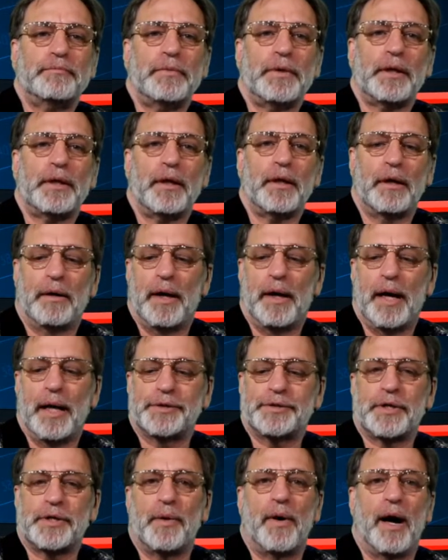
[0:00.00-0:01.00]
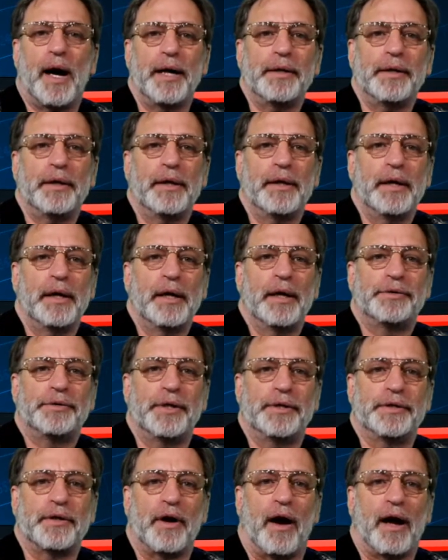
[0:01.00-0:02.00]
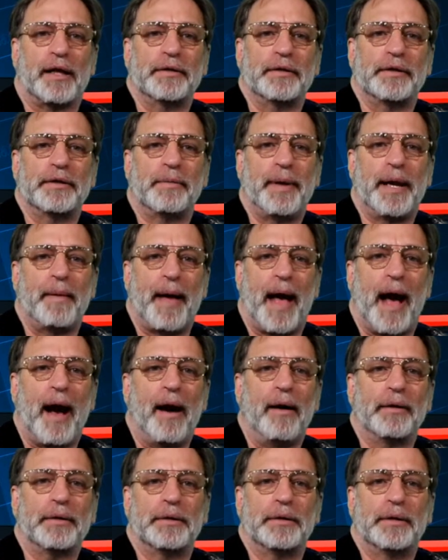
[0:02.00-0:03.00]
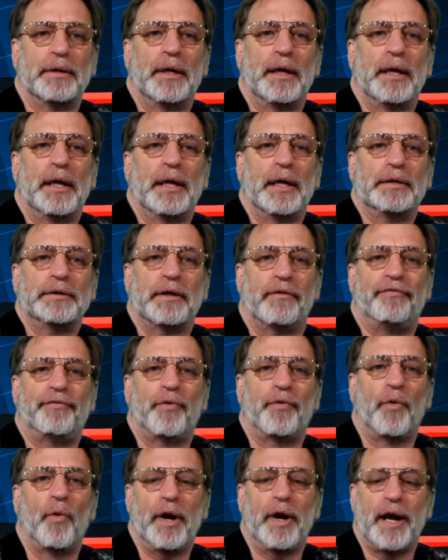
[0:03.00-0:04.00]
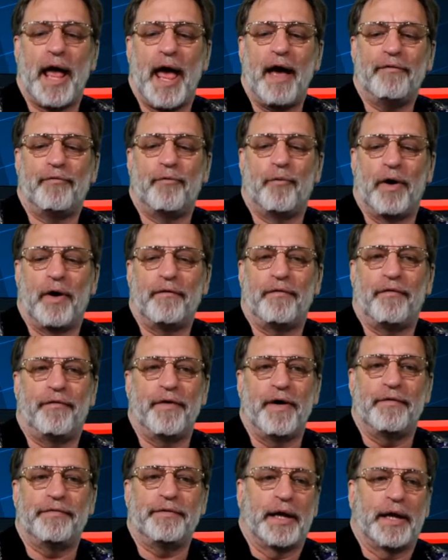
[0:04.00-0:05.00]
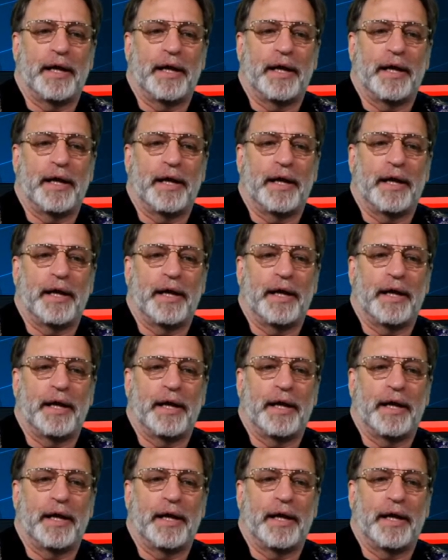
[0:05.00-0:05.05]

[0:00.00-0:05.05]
All right, let's go on to talk a little bit about the Ford F-150.